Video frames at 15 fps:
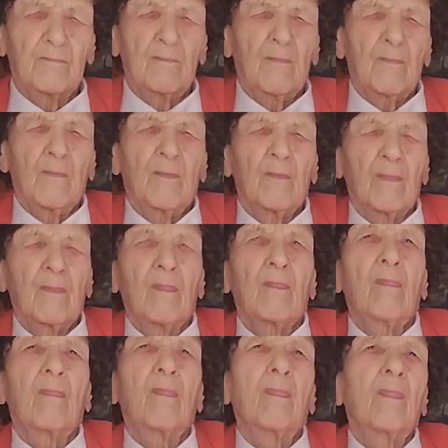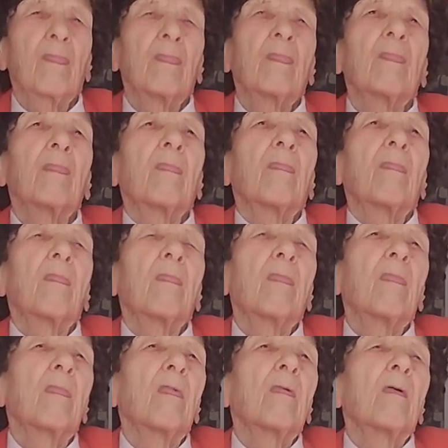Uh, Next
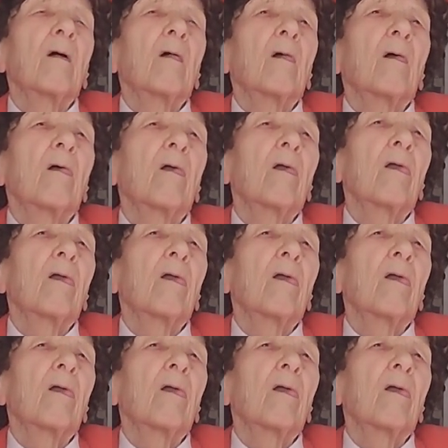is Donna gets